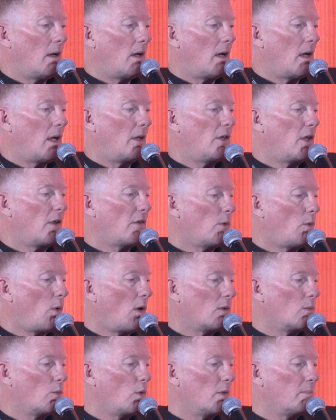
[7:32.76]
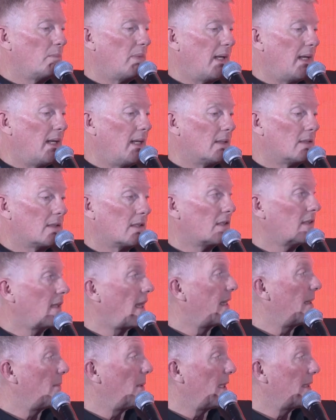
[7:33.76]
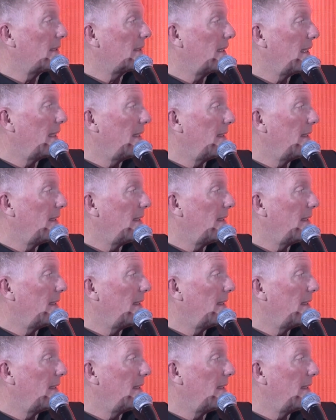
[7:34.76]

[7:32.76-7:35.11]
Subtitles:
Another one would be sustainability.